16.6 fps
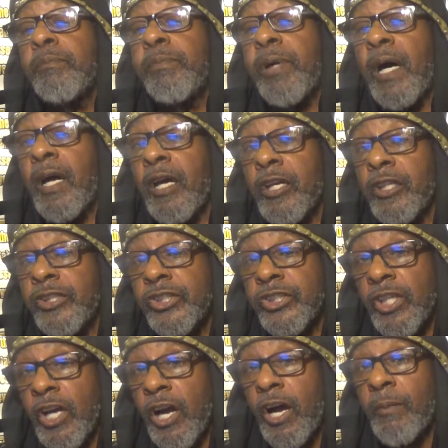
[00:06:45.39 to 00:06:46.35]

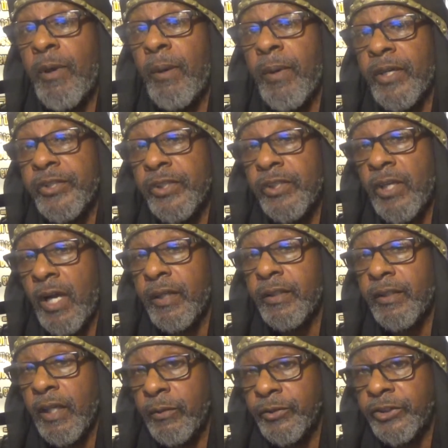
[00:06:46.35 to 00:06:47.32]
Bahasham was
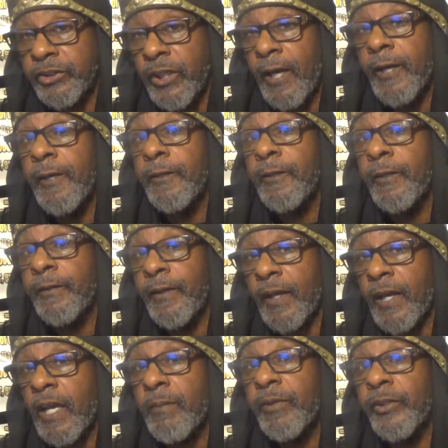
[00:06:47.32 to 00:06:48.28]
Yahushua in the
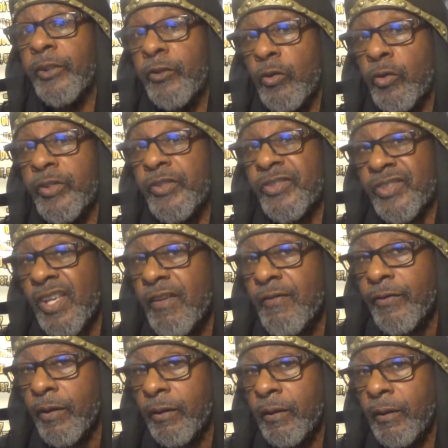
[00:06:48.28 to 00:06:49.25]
name of the anointed
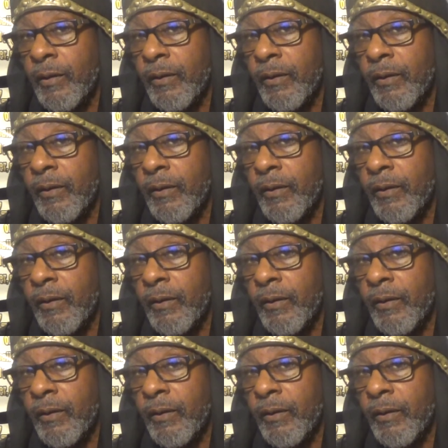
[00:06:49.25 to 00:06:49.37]
Savior.